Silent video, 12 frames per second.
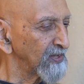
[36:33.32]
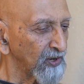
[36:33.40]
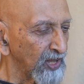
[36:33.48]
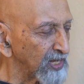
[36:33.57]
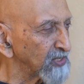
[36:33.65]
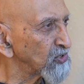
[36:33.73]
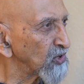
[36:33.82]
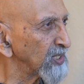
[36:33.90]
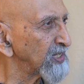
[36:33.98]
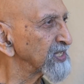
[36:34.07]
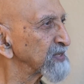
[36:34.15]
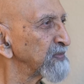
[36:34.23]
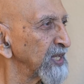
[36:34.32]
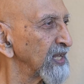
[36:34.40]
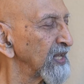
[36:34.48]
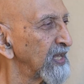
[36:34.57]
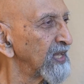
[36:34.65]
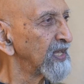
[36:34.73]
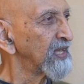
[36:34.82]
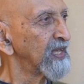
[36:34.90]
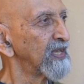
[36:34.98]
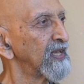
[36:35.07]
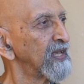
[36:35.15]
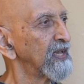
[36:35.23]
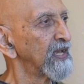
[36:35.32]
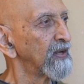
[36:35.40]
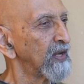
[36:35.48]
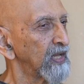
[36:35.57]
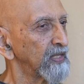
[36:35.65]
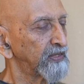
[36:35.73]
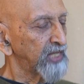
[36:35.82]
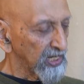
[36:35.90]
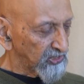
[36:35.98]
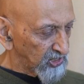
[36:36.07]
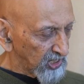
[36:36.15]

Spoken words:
enjoy this meal. That's the